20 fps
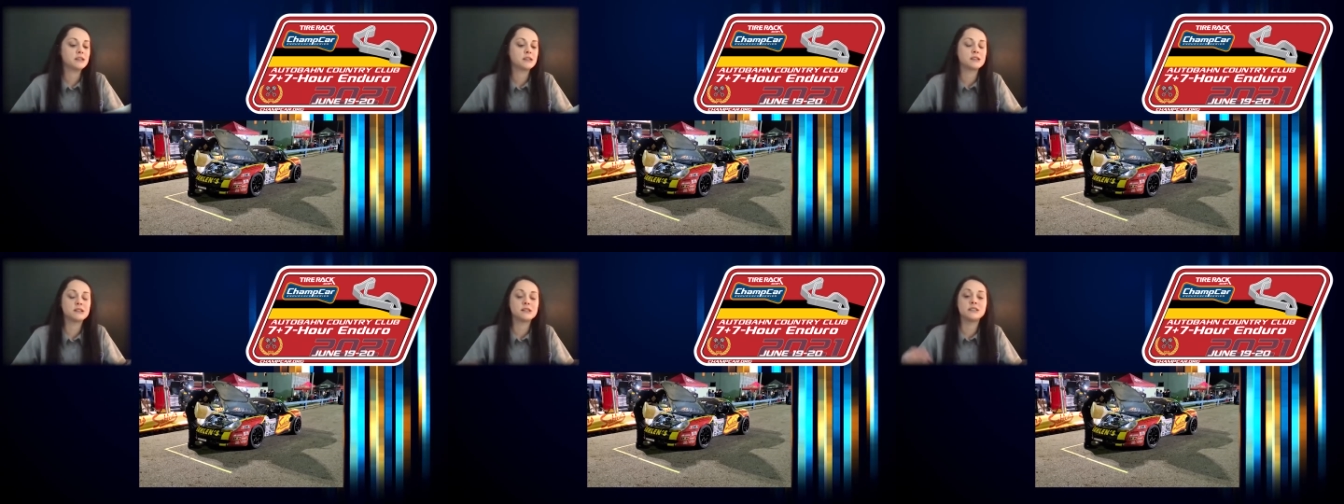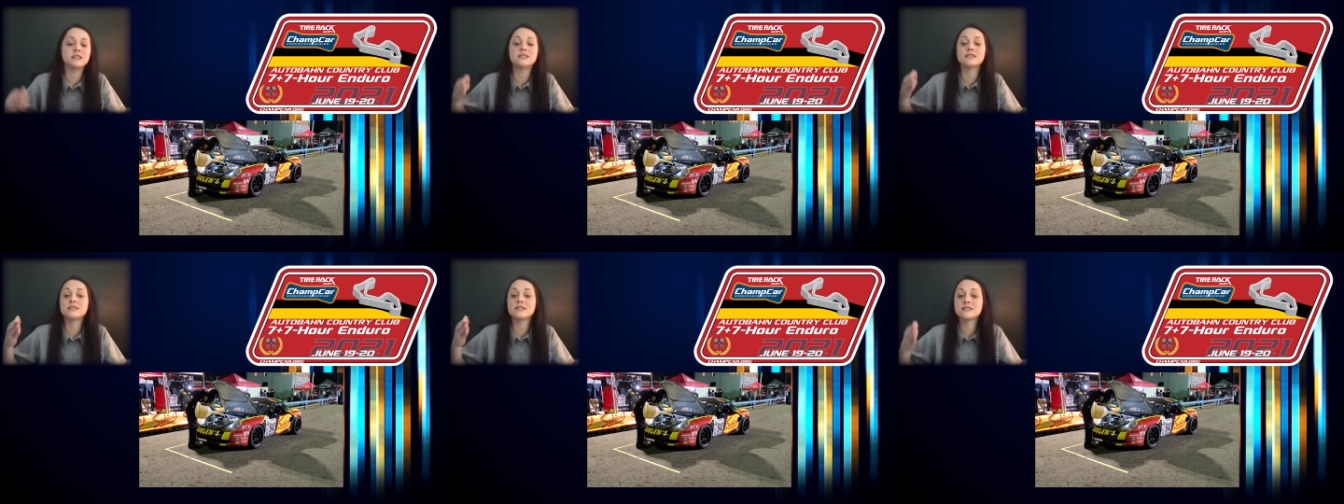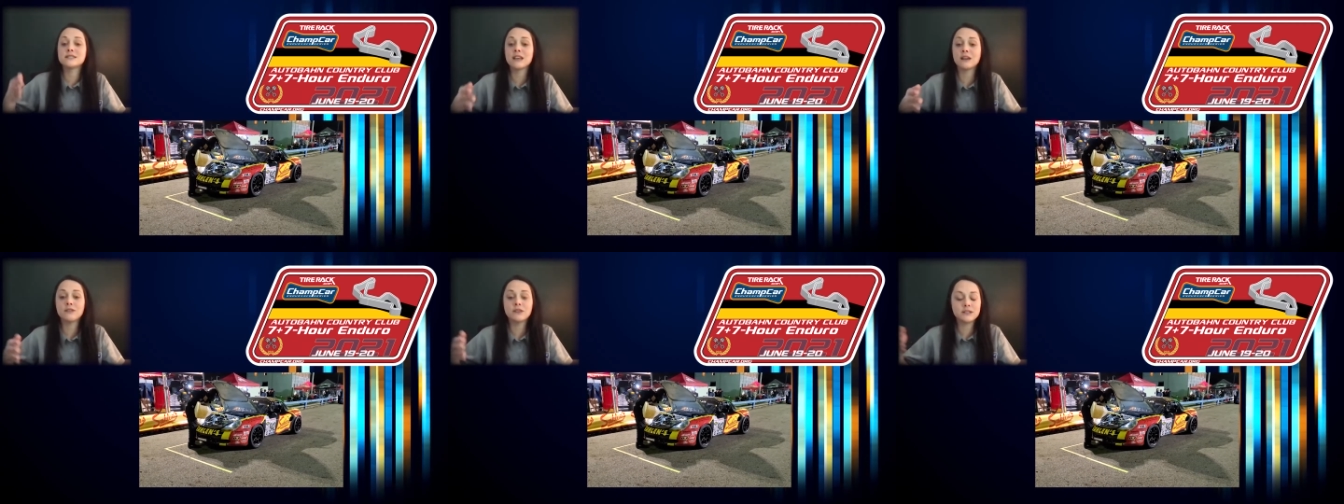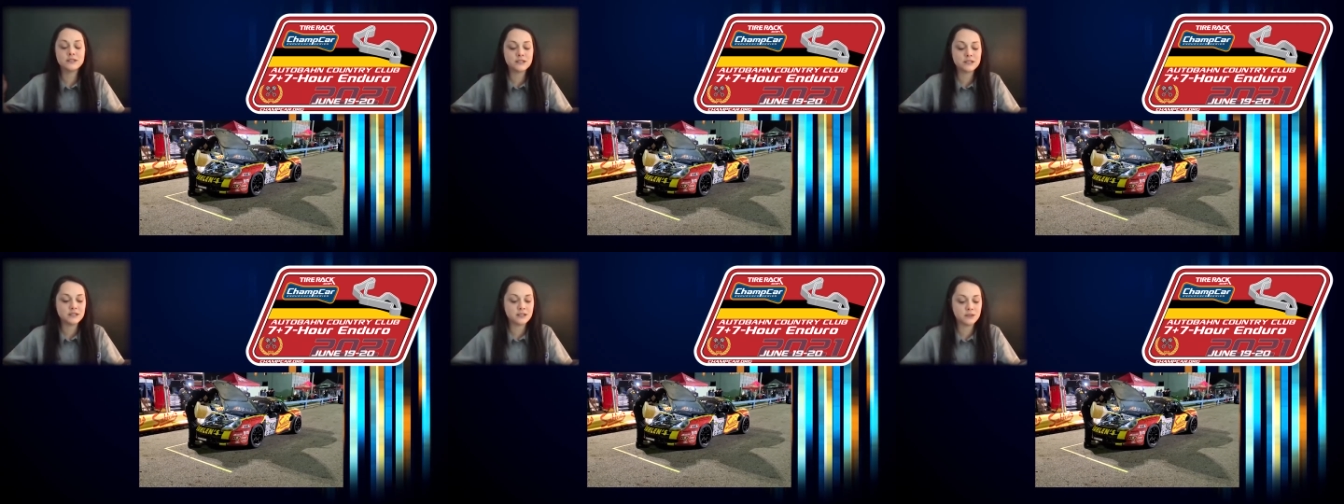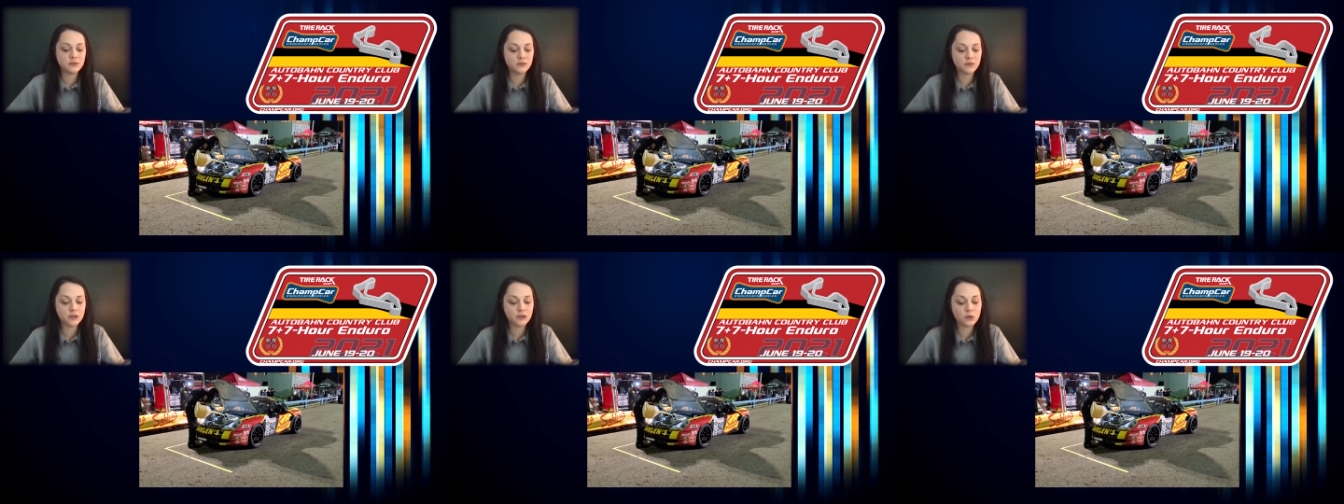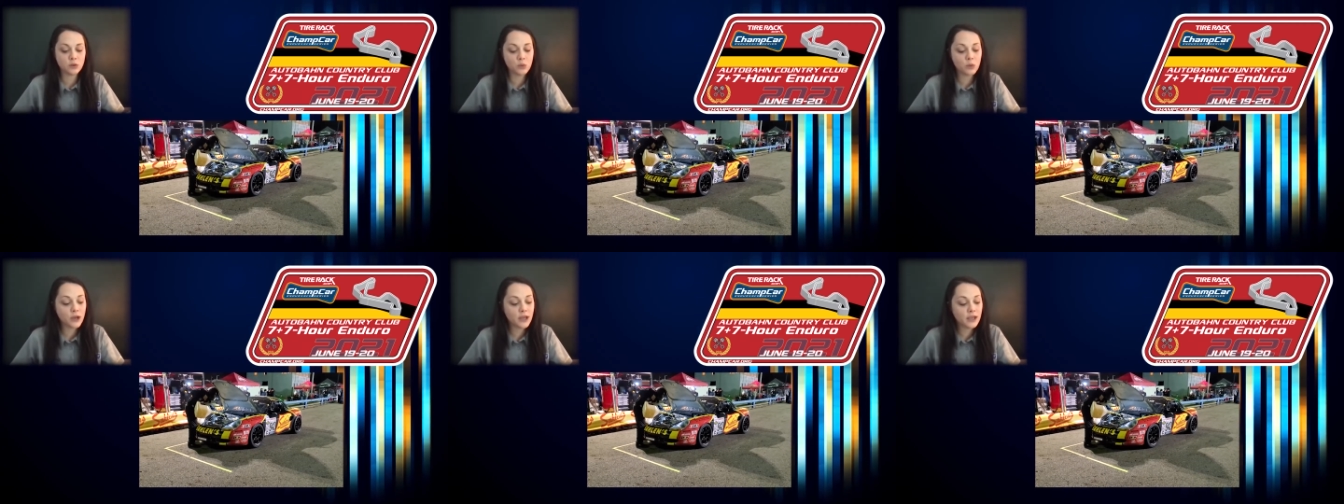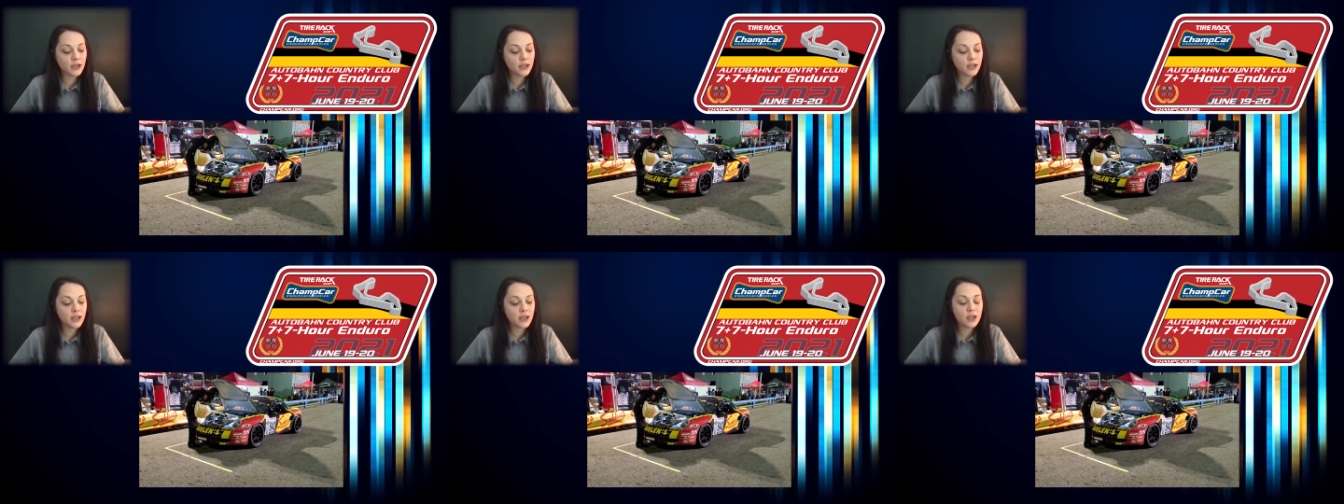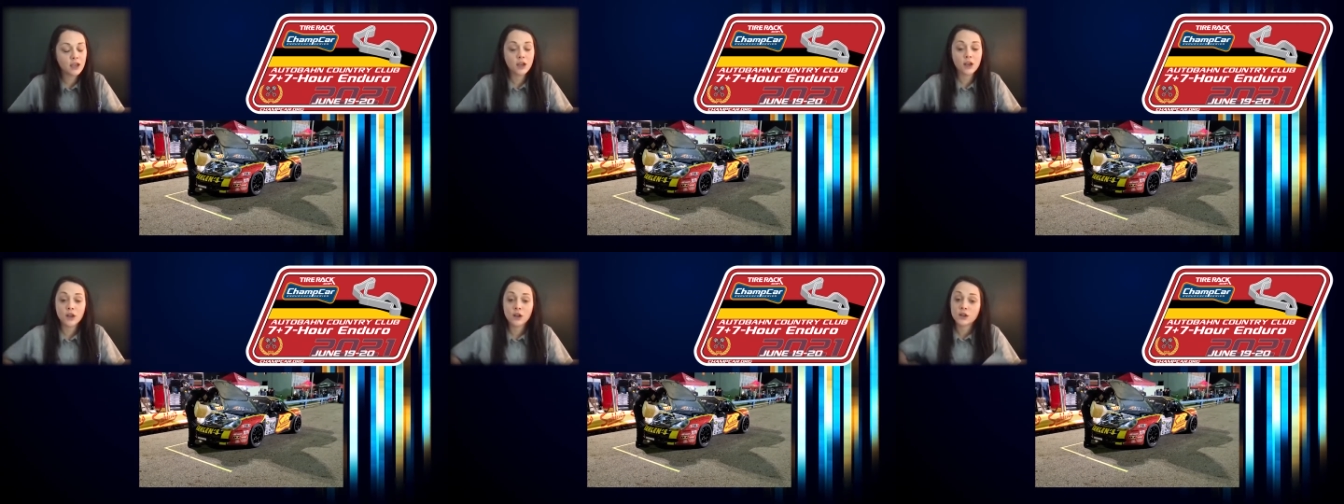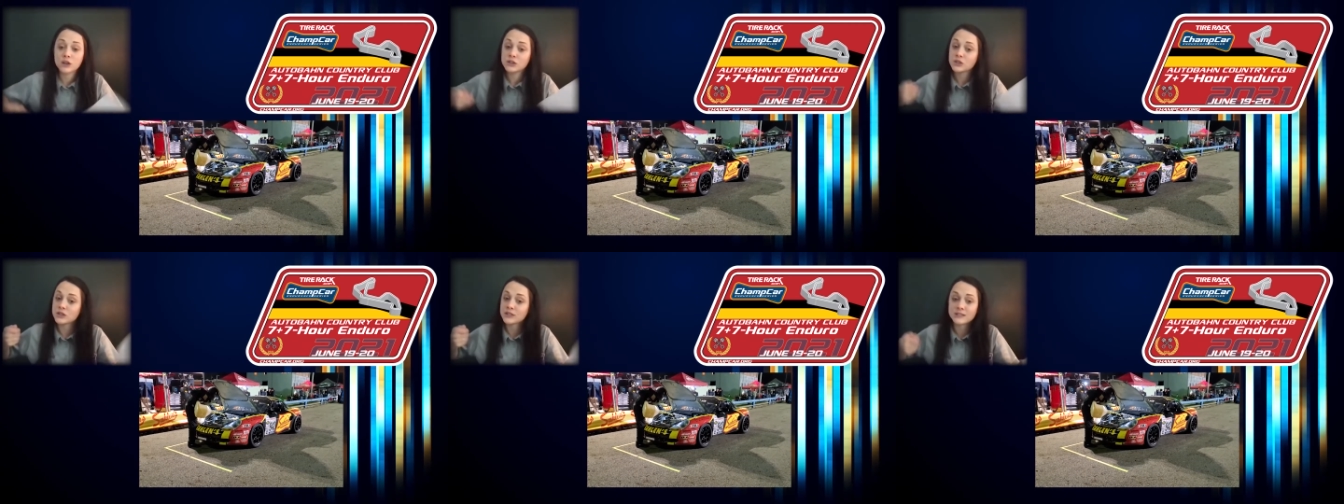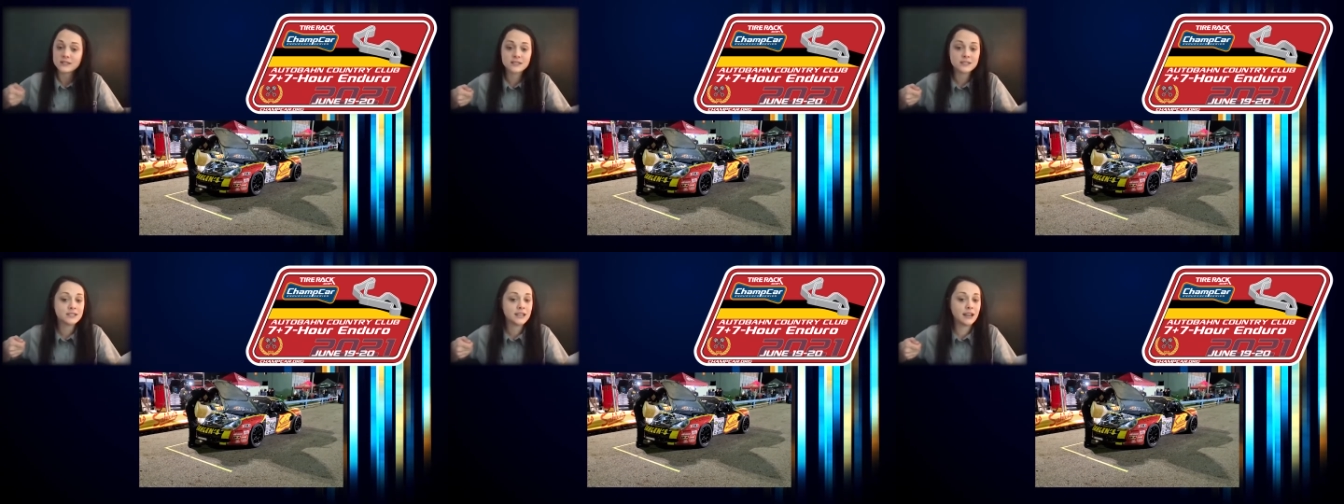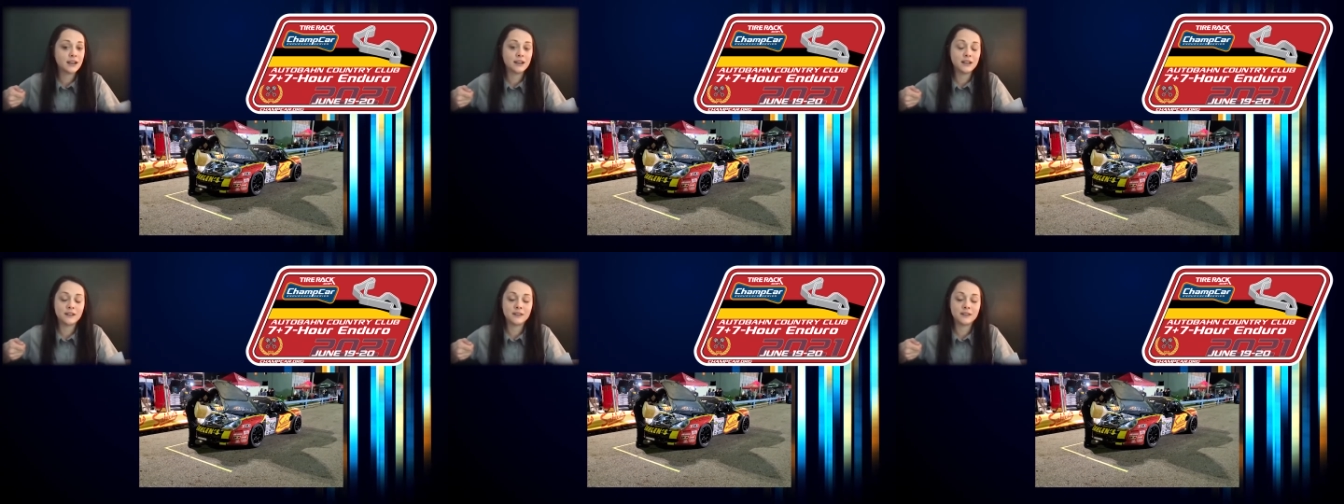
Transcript: at least seven to 10 feet away, just standing